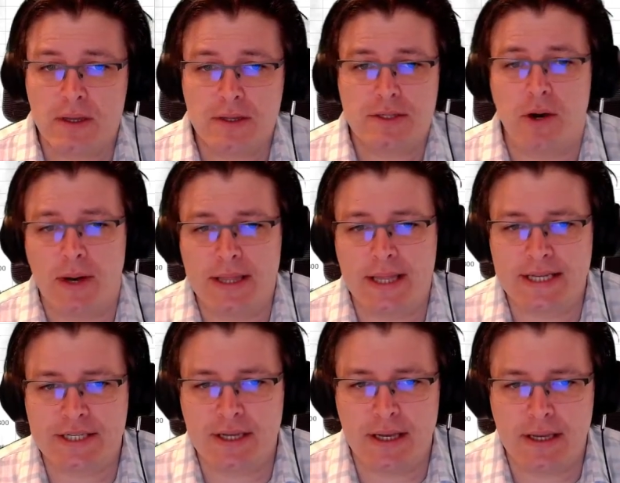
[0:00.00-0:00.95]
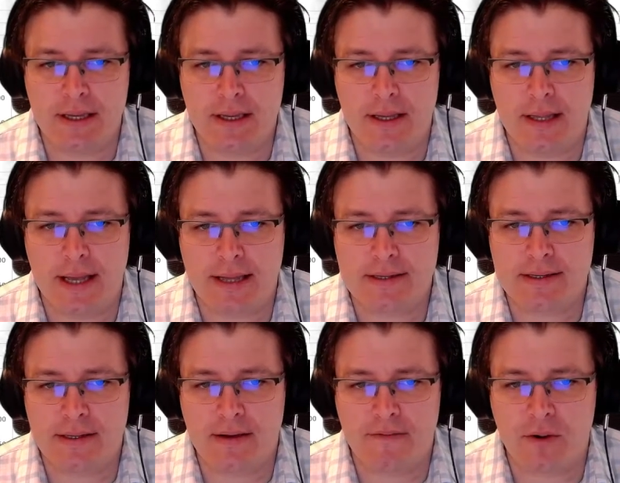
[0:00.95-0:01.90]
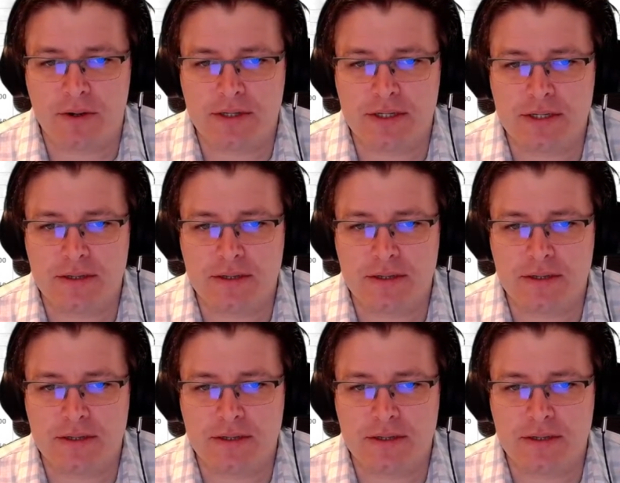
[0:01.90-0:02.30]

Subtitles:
So and that's of course